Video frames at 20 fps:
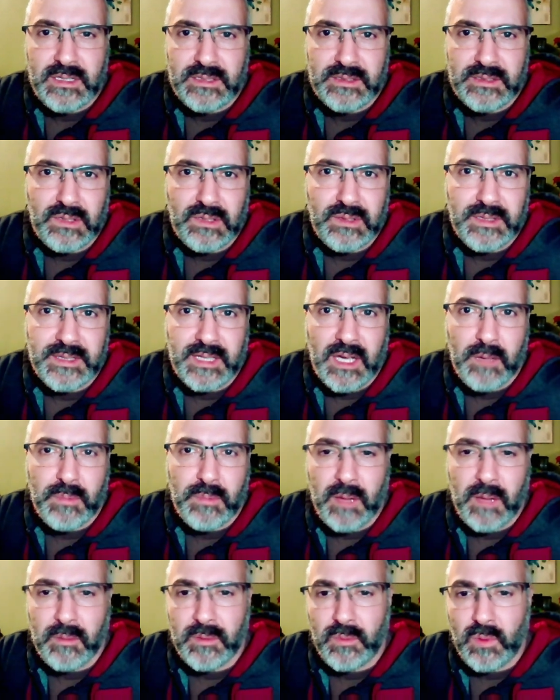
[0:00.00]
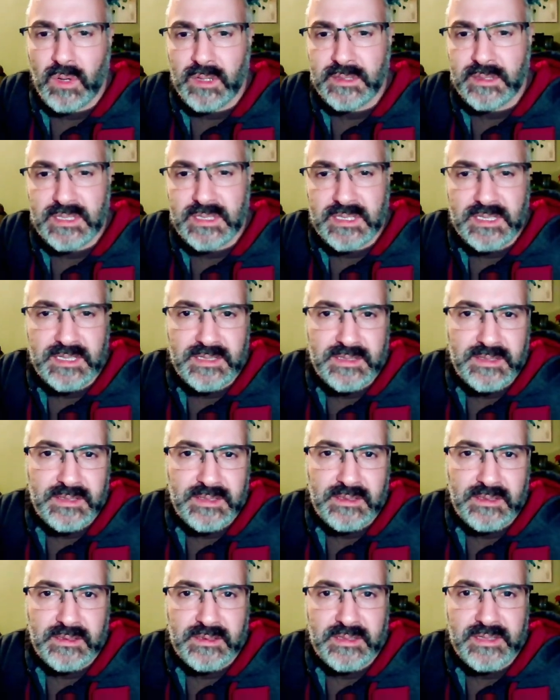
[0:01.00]
The only thing I'll probably want is
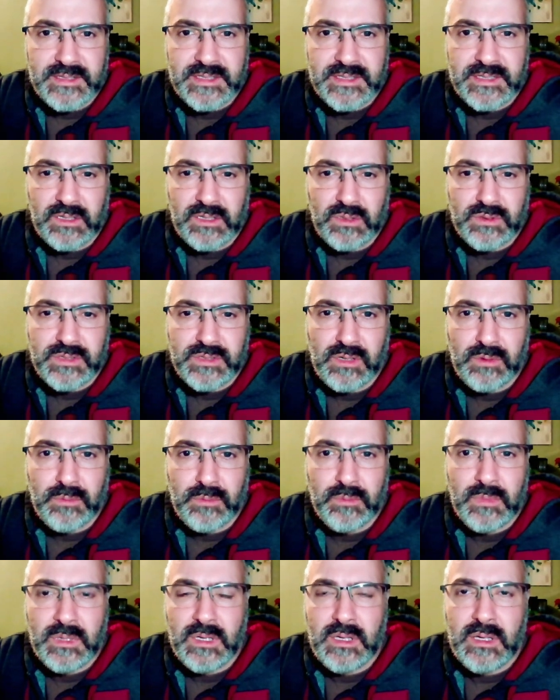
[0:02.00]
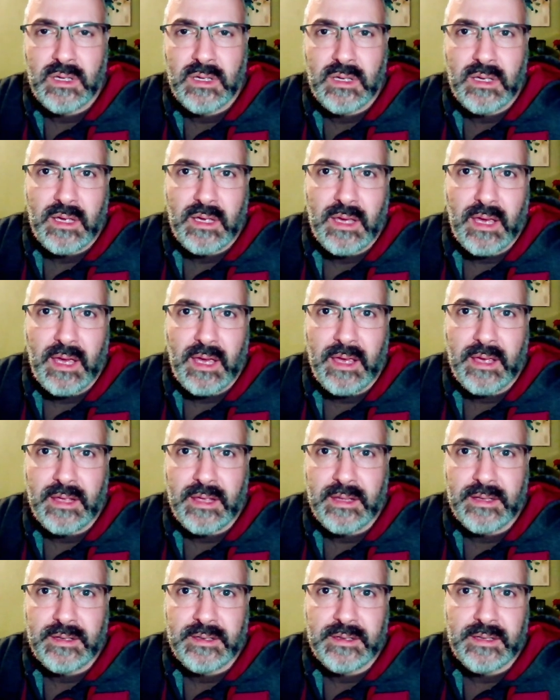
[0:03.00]
this skill tome,
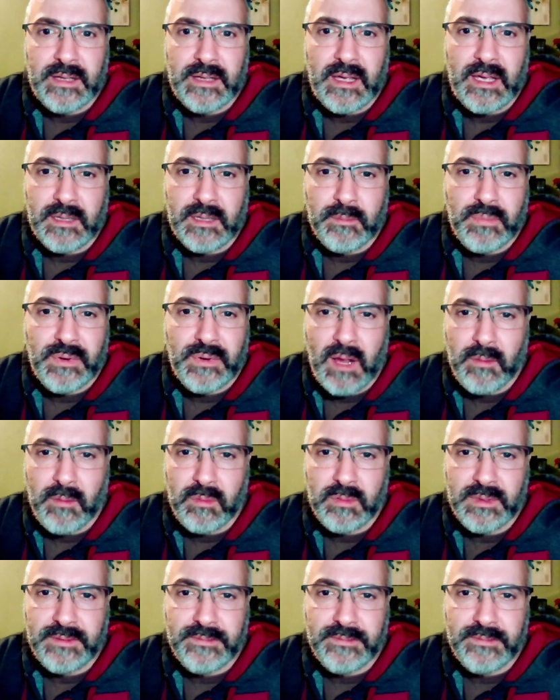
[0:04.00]
and I could probably